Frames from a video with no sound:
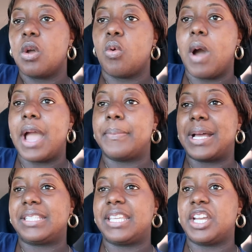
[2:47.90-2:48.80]
why am
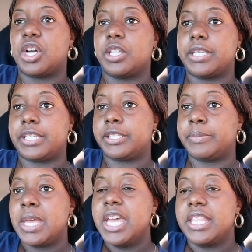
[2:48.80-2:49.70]
I saying all this?
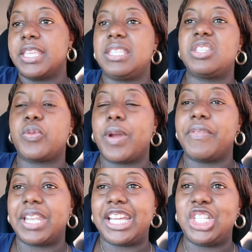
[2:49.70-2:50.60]
This is the
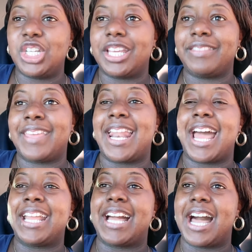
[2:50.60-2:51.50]
revelation that
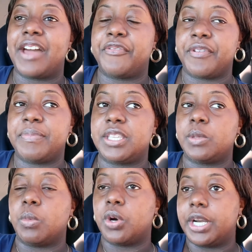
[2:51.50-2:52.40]
I got from
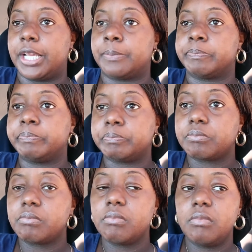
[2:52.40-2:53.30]
this morning.
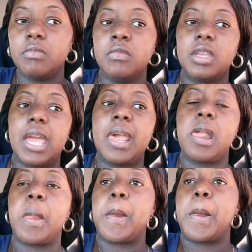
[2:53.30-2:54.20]
Okay,